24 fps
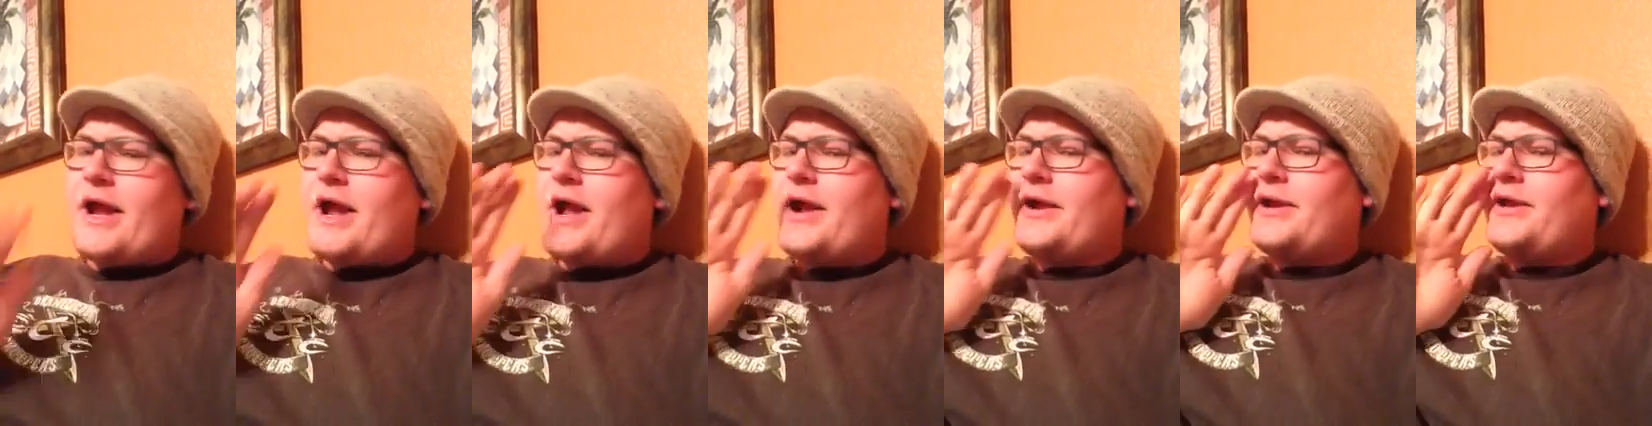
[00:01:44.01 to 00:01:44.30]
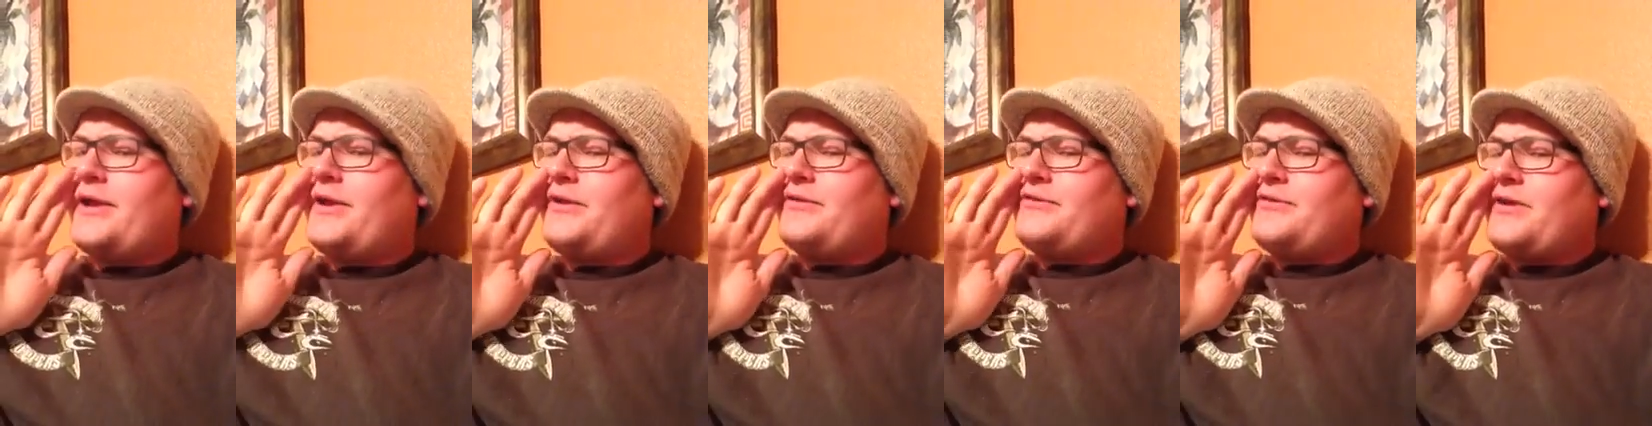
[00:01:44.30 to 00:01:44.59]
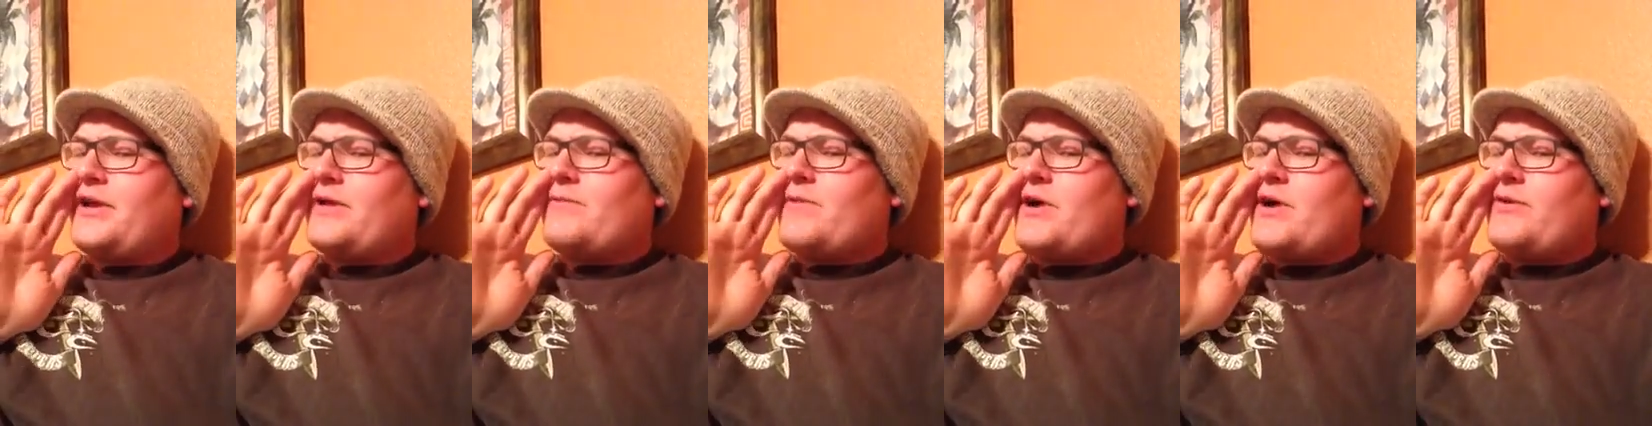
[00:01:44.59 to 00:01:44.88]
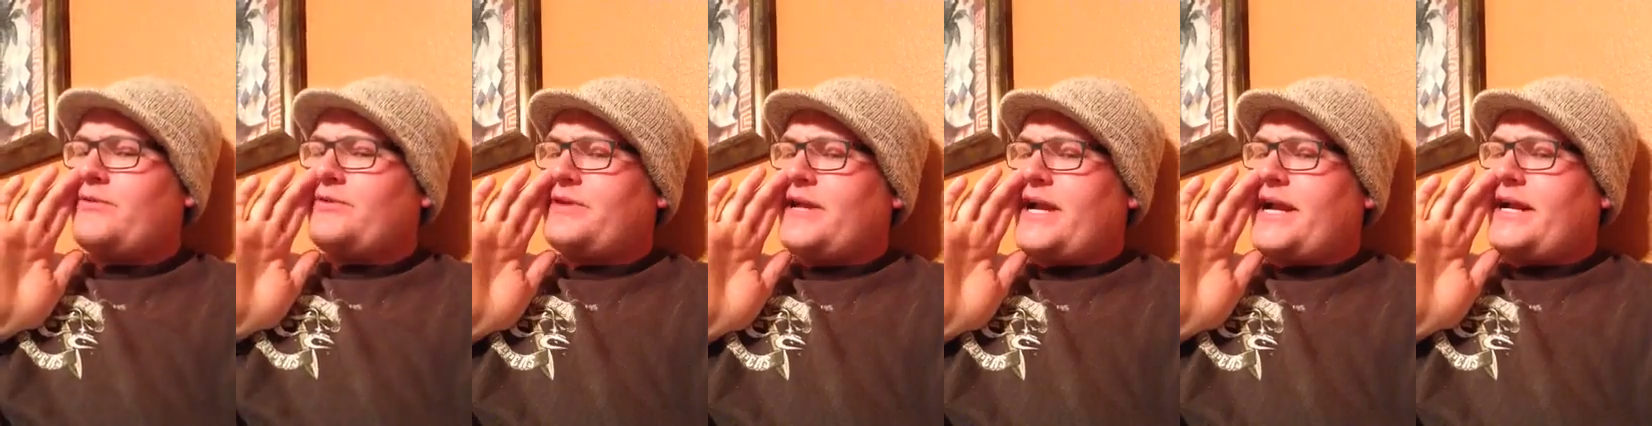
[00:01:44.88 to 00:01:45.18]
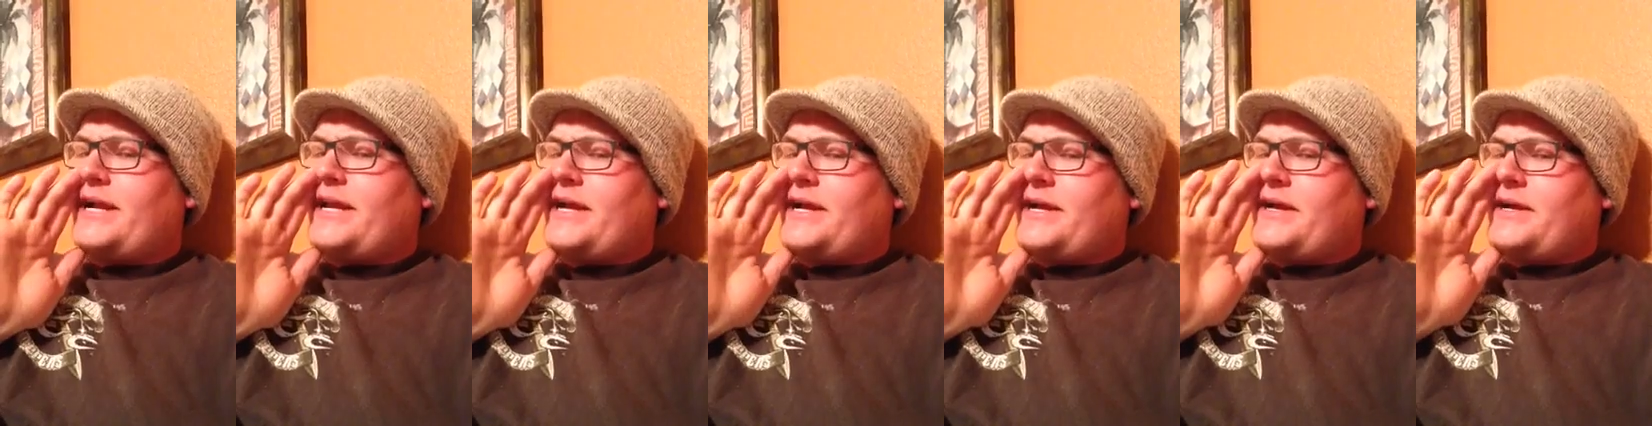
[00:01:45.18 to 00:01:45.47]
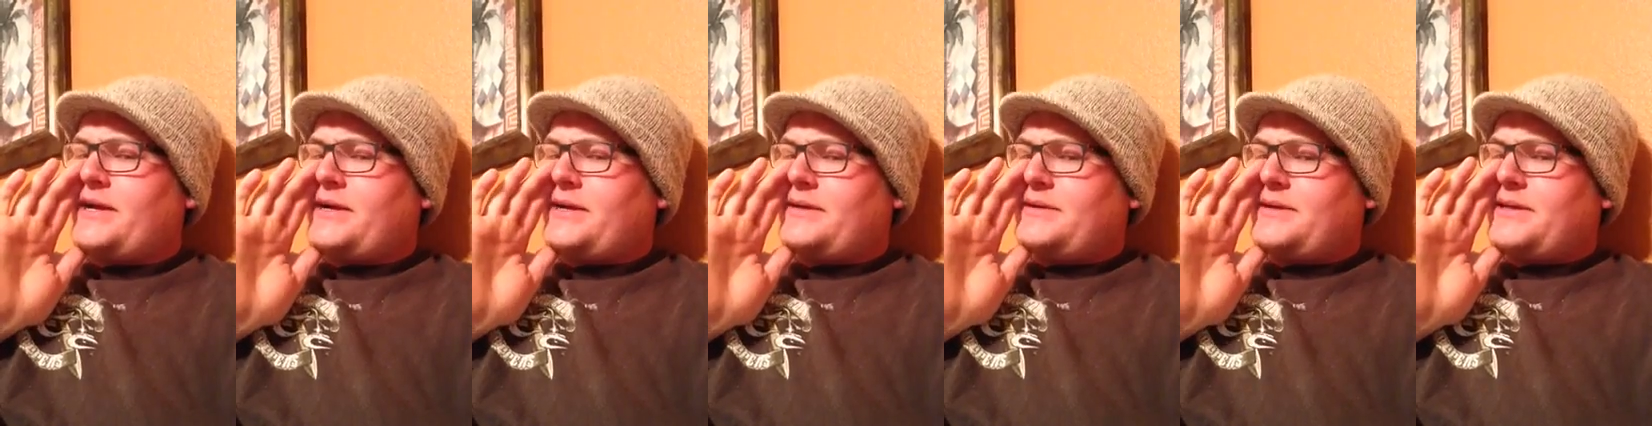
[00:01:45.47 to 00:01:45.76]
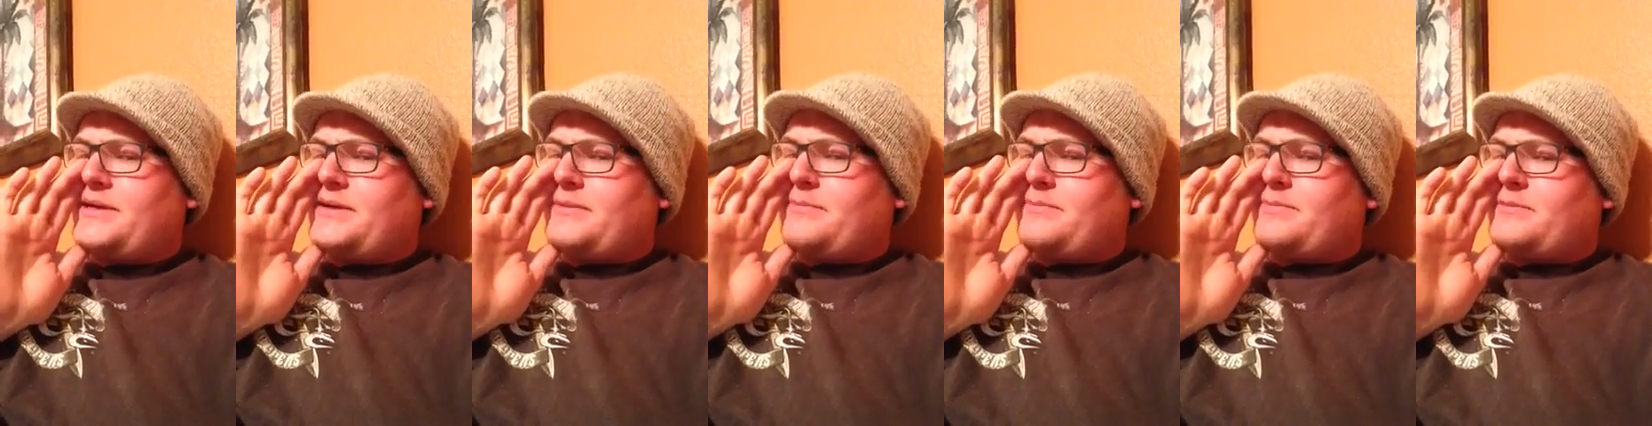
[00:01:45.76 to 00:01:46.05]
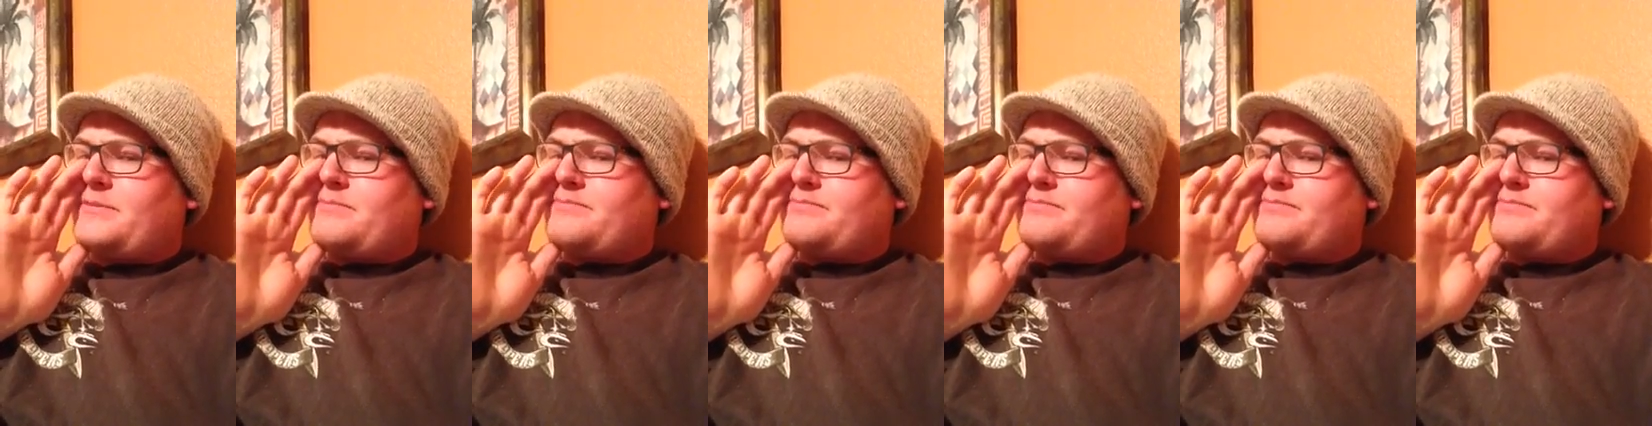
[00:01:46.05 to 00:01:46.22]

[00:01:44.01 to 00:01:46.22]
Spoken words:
honey, you still want that little